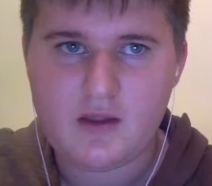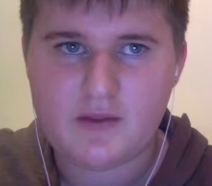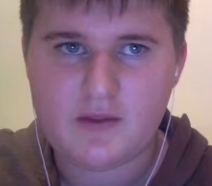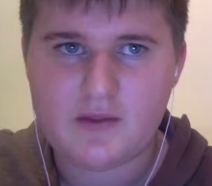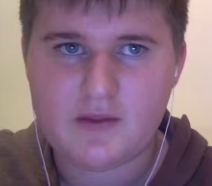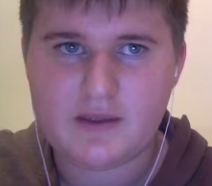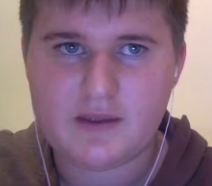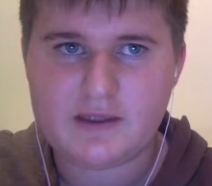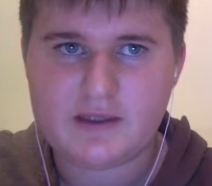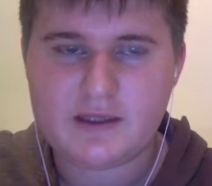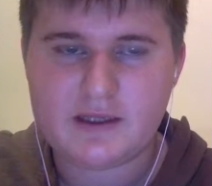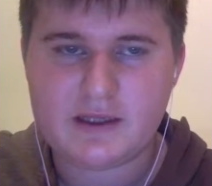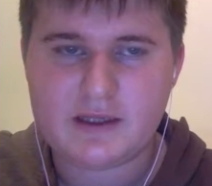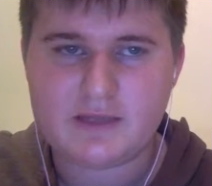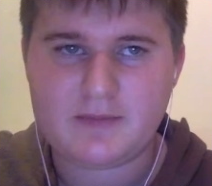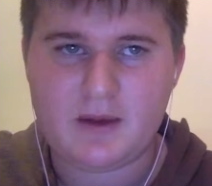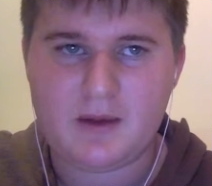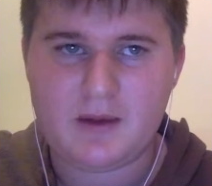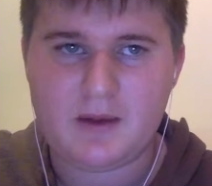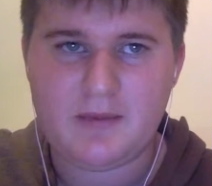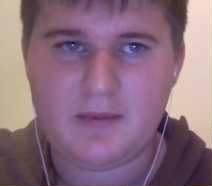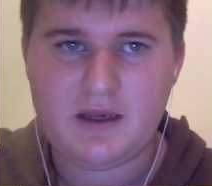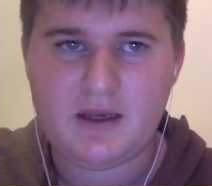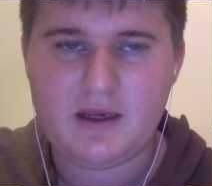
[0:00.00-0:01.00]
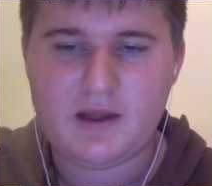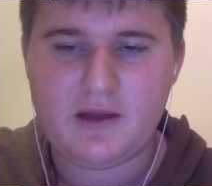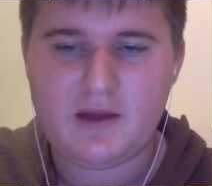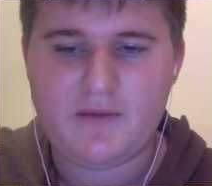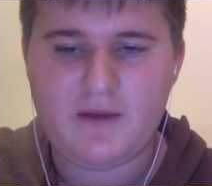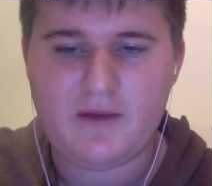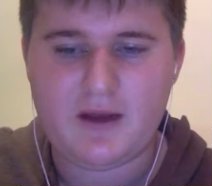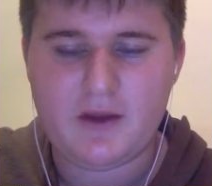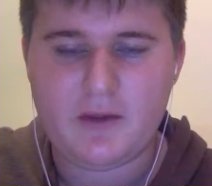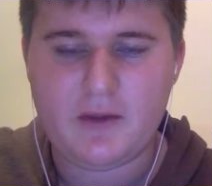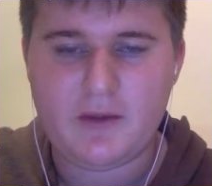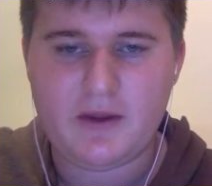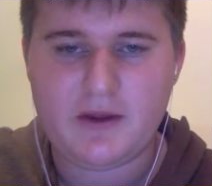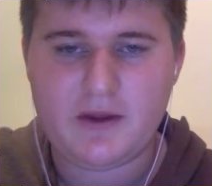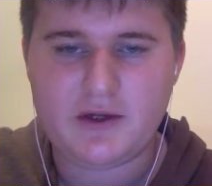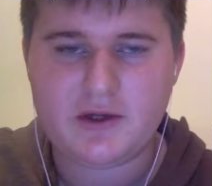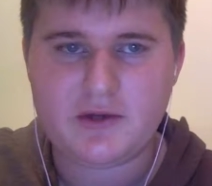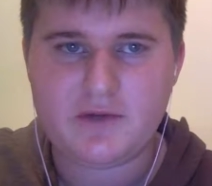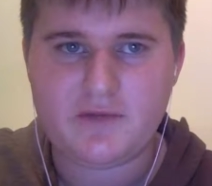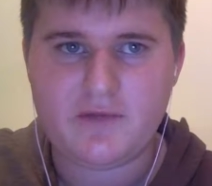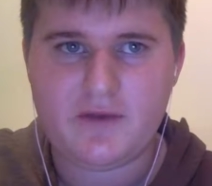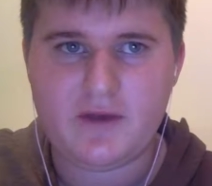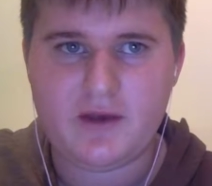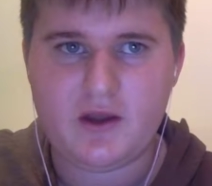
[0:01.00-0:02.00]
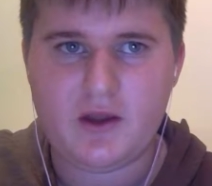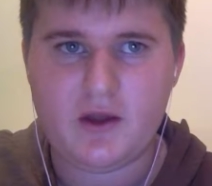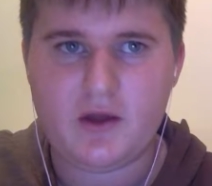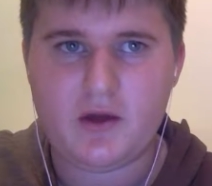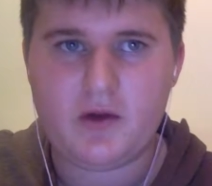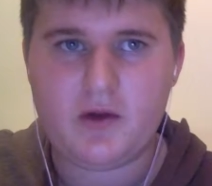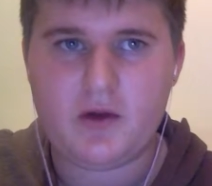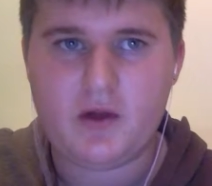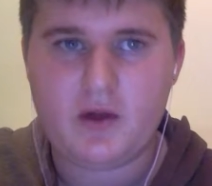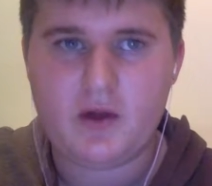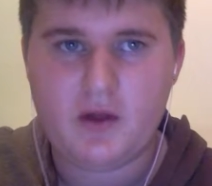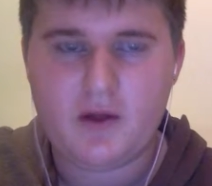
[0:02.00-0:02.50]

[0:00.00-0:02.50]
This is my media evaluation video